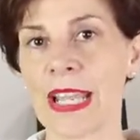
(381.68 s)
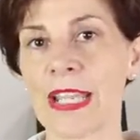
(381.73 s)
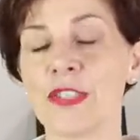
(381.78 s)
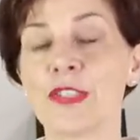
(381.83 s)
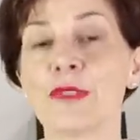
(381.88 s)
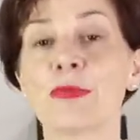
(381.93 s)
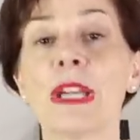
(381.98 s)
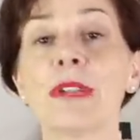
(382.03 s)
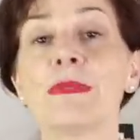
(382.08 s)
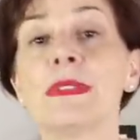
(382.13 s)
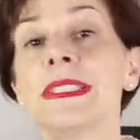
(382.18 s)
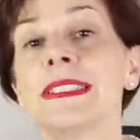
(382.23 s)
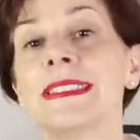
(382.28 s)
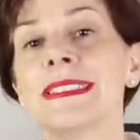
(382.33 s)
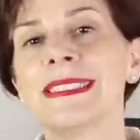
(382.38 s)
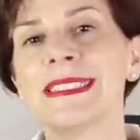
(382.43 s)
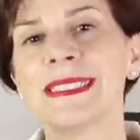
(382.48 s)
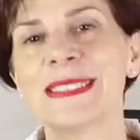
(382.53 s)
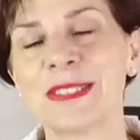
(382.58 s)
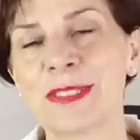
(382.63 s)
you wear it
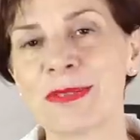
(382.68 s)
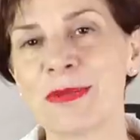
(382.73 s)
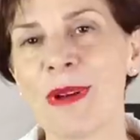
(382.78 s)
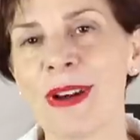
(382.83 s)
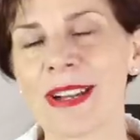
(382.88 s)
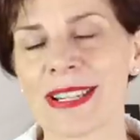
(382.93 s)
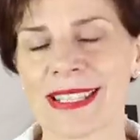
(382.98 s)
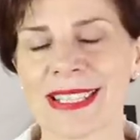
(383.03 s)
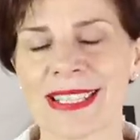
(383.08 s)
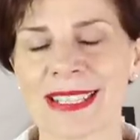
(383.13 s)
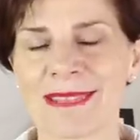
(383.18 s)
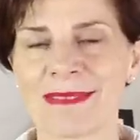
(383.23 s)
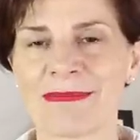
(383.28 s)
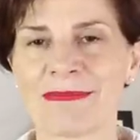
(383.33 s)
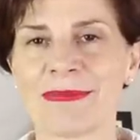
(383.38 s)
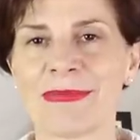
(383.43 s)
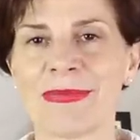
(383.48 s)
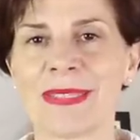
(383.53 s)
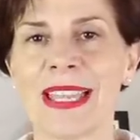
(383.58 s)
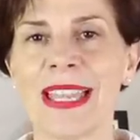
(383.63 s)
twice.
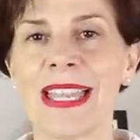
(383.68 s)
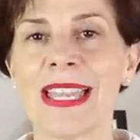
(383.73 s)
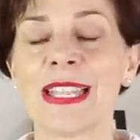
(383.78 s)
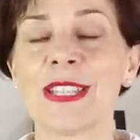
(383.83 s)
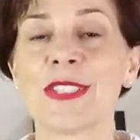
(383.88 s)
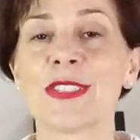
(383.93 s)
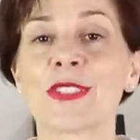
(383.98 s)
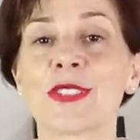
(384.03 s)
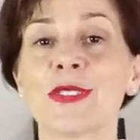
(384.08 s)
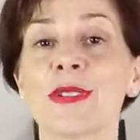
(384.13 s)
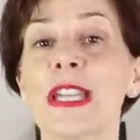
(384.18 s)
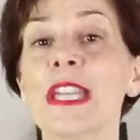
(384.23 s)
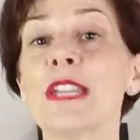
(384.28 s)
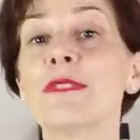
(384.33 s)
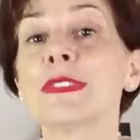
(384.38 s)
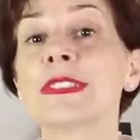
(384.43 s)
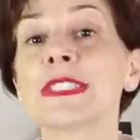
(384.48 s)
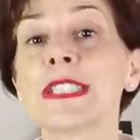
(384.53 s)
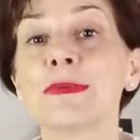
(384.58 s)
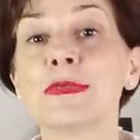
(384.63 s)
So
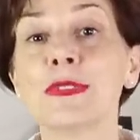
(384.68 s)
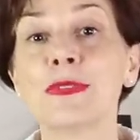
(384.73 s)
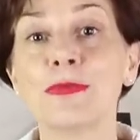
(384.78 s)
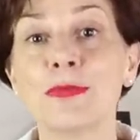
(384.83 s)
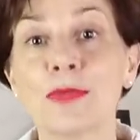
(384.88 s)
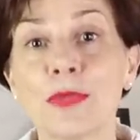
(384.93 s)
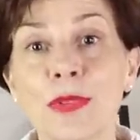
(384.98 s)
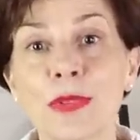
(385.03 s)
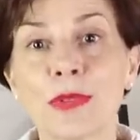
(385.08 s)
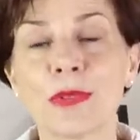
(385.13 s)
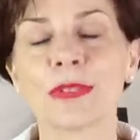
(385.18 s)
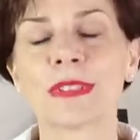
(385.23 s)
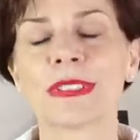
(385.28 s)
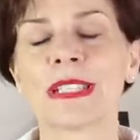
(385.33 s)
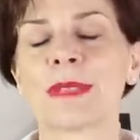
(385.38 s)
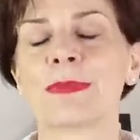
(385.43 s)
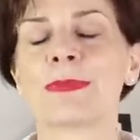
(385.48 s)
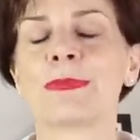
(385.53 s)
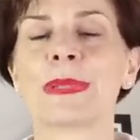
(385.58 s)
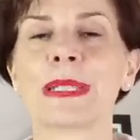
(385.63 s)
every time you wore
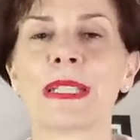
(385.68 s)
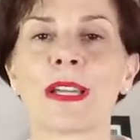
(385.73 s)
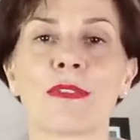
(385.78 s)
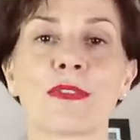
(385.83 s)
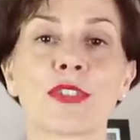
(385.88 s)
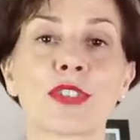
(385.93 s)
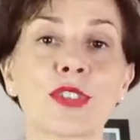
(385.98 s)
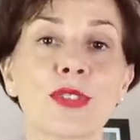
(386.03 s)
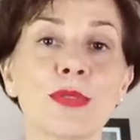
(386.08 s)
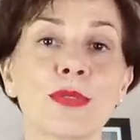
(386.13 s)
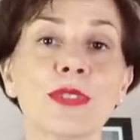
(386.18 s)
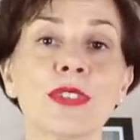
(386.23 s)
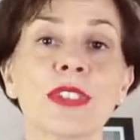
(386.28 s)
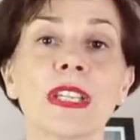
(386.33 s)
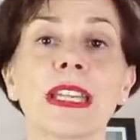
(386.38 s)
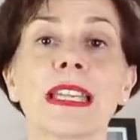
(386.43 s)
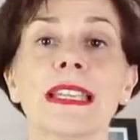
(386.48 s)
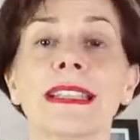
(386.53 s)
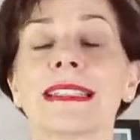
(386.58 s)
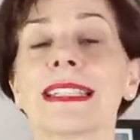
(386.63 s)
that pair of shoes,
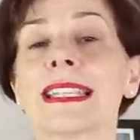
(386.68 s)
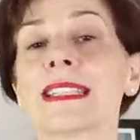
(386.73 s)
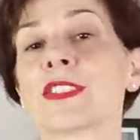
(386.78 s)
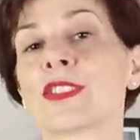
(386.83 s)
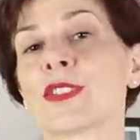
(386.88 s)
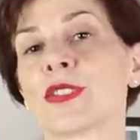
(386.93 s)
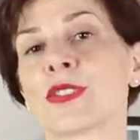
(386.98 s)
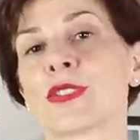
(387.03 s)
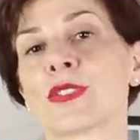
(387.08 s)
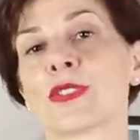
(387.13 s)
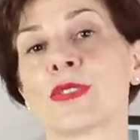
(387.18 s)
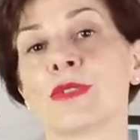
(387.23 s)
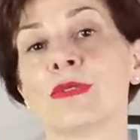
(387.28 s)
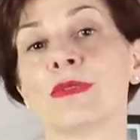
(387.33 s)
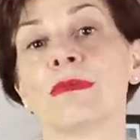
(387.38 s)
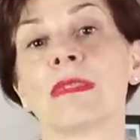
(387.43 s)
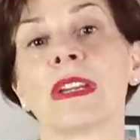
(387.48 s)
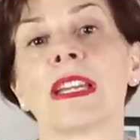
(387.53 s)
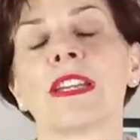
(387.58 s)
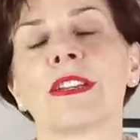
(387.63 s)
that cost
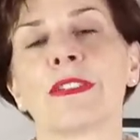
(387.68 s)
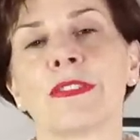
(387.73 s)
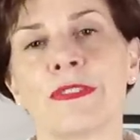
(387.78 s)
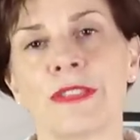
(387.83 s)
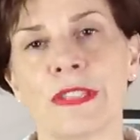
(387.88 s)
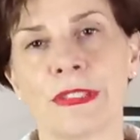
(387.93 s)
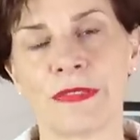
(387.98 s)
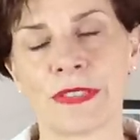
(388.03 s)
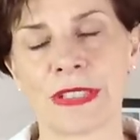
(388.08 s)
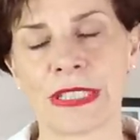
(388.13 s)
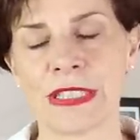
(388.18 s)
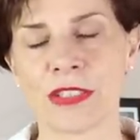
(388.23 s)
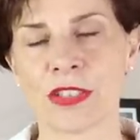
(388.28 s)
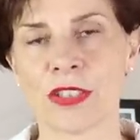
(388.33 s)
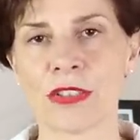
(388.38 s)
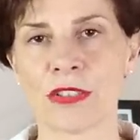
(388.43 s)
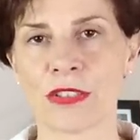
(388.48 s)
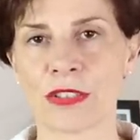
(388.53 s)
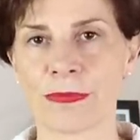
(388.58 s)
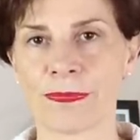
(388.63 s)
you
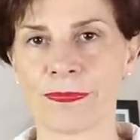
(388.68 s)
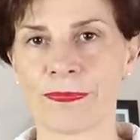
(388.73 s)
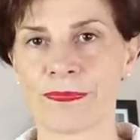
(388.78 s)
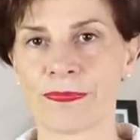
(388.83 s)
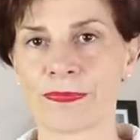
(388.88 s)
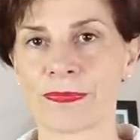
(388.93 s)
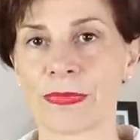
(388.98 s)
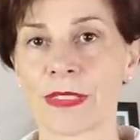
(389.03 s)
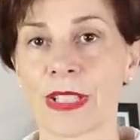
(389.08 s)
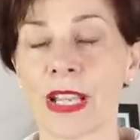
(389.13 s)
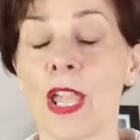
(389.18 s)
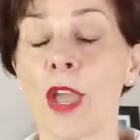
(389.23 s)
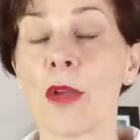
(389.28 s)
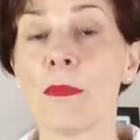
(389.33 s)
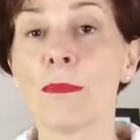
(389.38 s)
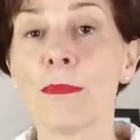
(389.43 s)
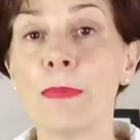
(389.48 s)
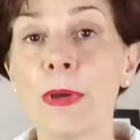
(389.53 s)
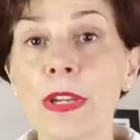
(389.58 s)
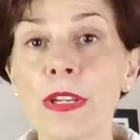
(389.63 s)
$50.
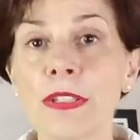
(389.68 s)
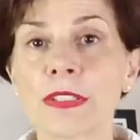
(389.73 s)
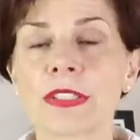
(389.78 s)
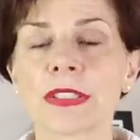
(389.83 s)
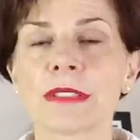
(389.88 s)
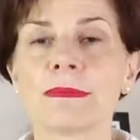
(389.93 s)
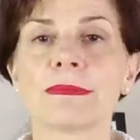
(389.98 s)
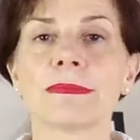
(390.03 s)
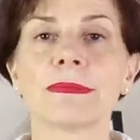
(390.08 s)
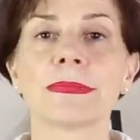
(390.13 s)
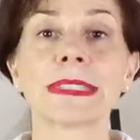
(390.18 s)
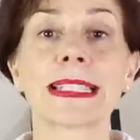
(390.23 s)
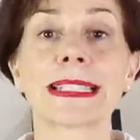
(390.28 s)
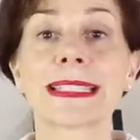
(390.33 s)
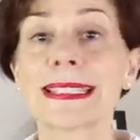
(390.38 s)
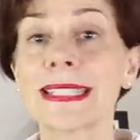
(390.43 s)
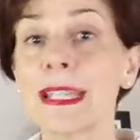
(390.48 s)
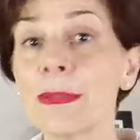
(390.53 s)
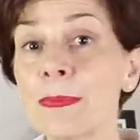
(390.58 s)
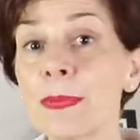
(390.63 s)
But that
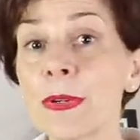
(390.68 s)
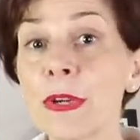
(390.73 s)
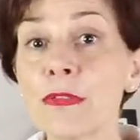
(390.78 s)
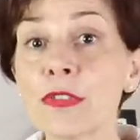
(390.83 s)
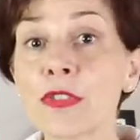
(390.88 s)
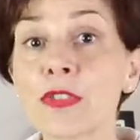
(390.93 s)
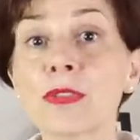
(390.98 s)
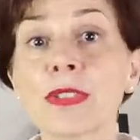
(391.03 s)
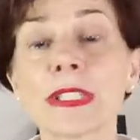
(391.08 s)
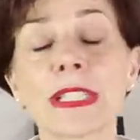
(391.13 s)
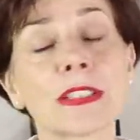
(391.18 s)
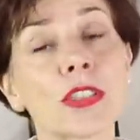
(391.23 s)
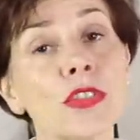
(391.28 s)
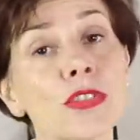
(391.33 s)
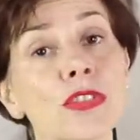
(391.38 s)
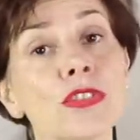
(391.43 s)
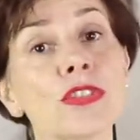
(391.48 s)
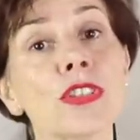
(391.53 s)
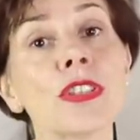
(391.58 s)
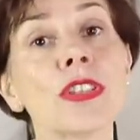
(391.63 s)
same pair of shoes at
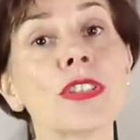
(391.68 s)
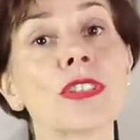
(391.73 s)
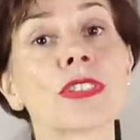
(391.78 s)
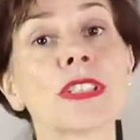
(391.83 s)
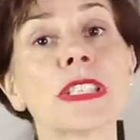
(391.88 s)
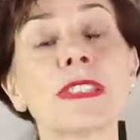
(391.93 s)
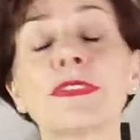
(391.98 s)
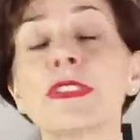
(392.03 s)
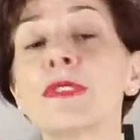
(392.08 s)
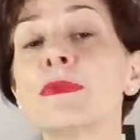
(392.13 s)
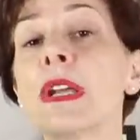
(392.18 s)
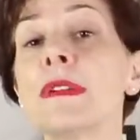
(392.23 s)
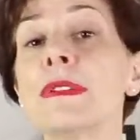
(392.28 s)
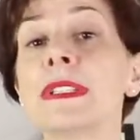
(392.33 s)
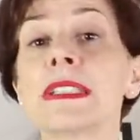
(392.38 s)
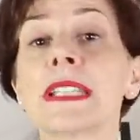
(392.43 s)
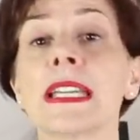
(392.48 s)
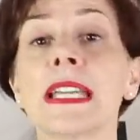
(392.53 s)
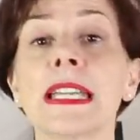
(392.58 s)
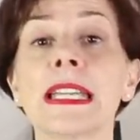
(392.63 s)
$100, if you wear
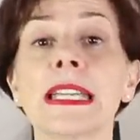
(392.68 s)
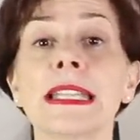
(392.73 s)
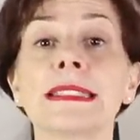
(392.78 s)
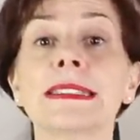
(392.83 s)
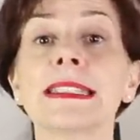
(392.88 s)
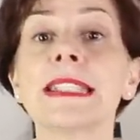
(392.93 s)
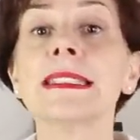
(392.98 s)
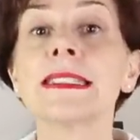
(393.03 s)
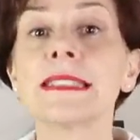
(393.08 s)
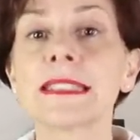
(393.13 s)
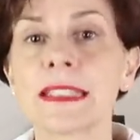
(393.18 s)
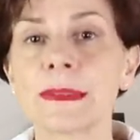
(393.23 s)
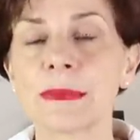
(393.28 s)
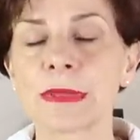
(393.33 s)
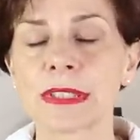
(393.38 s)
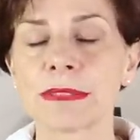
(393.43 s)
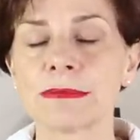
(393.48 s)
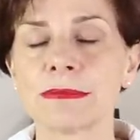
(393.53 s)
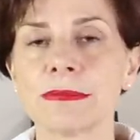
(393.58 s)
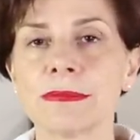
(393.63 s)
it 10
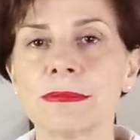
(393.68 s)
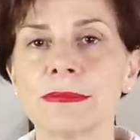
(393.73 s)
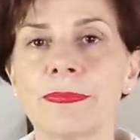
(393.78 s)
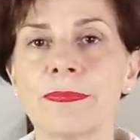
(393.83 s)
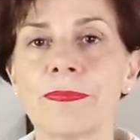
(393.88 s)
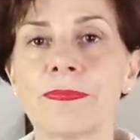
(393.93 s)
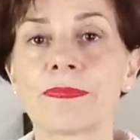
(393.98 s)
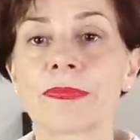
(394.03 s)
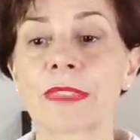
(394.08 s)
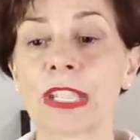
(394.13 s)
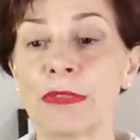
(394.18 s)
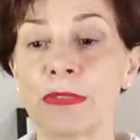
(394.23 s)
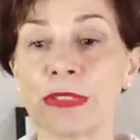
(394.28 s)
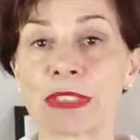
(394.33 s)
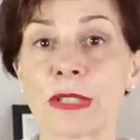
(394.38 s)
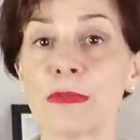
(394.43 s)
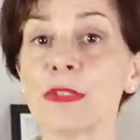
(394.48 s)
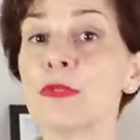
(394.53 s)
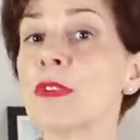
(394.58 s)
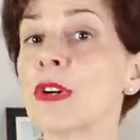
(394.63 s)
times, every
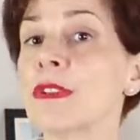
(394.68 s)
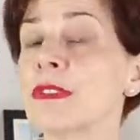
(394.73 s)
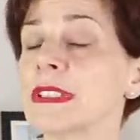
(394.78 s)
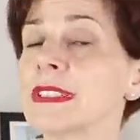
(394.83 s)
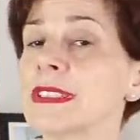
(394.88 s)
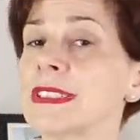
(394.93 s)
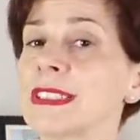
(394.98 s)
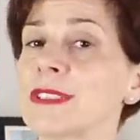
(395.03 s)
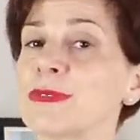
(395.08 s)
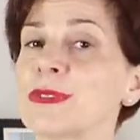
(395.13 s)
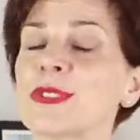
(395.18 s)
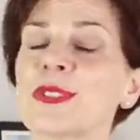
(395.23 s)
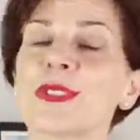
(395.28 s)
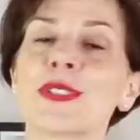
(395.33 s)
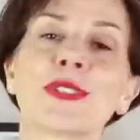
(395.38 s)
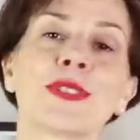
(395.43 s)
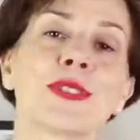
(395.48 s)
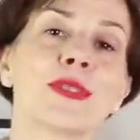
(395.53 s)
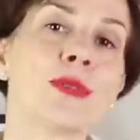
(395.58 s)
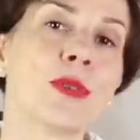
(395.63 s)
time you wear it, it will
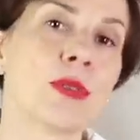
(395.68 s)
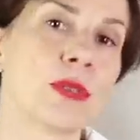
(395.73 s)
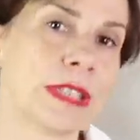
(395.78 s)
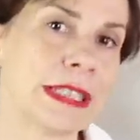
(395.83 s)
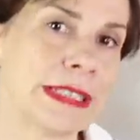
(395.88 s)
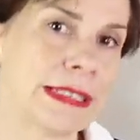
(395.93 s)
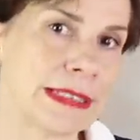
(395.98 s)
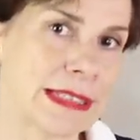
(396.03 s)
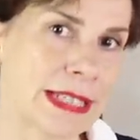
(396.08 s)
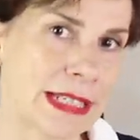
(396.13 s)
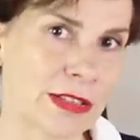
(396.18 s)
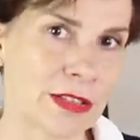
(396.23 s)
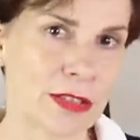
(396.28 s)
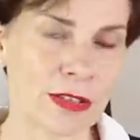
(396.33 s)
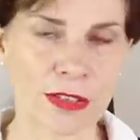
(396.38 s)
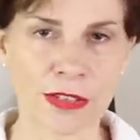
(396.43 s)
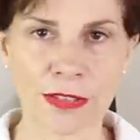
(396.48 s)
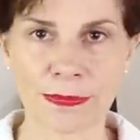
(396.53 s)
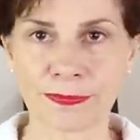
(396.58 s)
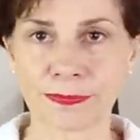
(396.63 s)
cost you only
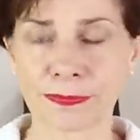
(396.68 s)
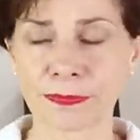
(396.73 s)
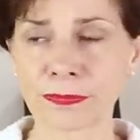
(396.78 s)
$10.